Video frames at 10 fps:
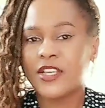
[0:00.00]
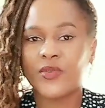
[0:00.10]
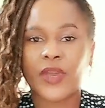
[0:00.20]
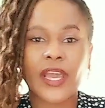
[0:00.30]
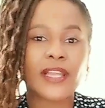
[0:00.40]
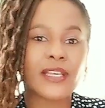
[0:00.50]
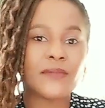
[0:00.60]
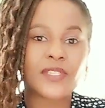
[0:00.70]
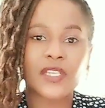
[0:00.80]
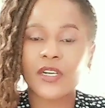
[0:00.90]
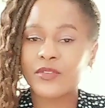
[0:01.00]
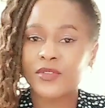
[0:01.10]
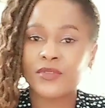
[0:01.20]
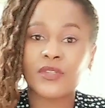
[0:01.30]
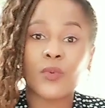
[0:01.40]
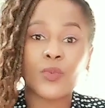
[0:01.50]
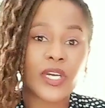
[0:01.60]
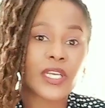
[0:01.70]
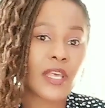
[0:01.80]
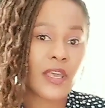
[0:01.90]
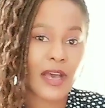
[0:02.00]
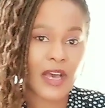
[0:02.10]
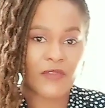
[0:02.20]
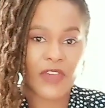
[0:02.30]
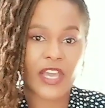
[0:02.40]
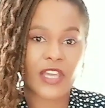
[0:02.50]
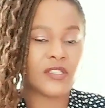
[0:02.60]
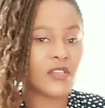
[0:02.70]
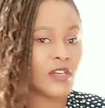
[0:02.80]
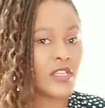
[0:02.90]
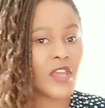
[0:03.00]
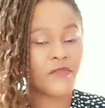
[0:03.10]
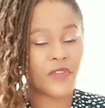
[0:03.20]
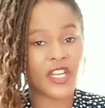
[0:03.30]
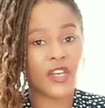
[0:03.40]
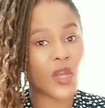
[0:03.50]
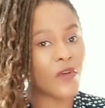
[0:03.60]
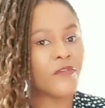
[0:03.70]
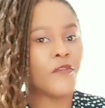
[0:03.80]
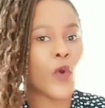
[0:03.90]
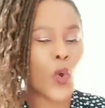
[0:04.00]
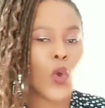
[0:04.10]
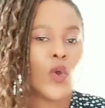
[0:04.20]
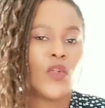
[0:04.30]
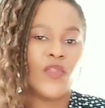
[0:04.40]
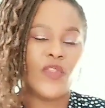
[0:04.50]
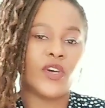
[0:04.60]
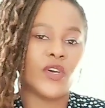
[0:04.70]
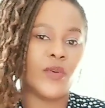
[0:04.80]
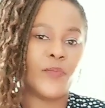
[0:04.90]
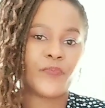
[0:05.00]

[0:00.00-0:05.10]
You hear them tell you the work they have here is not even enough for the